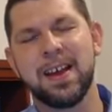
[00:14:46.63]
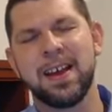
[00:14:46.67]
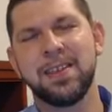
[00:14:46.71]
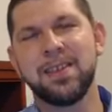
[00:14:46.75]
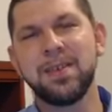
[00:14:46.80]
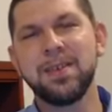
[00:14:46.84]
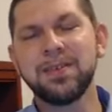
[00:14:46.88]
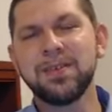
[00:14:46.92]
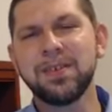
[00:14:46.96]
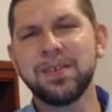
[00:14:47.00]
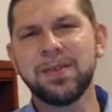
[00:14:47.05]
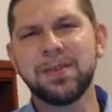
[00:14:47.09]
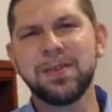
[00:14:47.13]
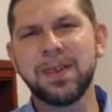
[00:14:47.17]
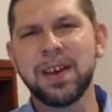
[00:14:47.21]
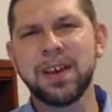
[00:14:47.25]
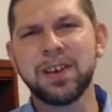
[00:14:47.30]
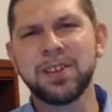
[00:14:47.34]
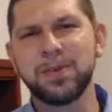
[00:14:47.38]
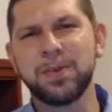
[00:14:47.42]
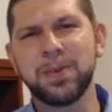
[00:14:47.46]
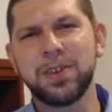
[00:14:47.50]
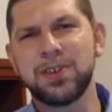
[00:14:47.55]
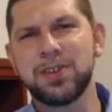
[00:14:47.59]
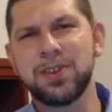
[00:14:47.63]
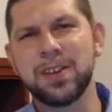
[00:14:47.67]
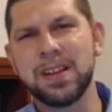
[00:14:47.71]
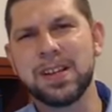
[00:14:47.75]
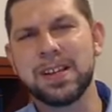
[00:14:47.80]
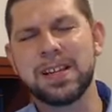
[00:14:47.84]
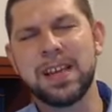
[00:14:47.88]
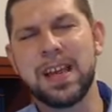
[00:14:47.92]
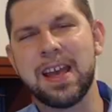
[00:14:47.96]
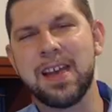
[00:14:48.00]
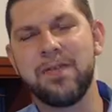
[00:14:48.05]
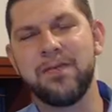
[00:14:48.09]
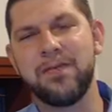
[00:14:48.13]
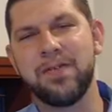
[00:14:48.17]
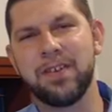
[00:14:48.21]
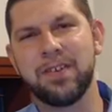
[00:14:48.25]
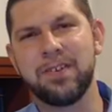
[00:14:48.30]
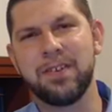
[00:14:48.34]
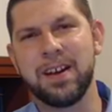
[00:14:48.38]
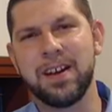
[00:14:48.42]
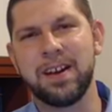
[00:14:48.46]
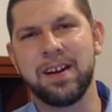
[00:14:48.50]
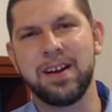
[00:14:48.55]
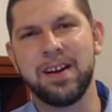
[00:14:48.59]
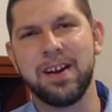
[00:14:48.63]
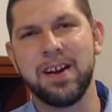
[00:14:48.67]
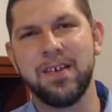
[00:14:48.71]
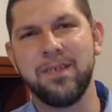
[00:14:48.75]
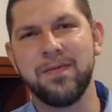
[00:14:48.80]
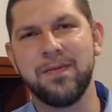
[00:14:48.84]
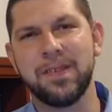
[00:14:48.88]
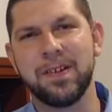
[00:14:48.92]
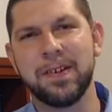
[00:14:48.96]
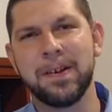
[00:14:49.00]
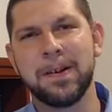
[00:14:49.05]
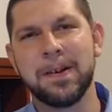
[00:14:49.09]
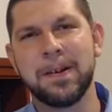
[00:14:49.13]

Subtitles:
And those are things we shouldn't take for granted of.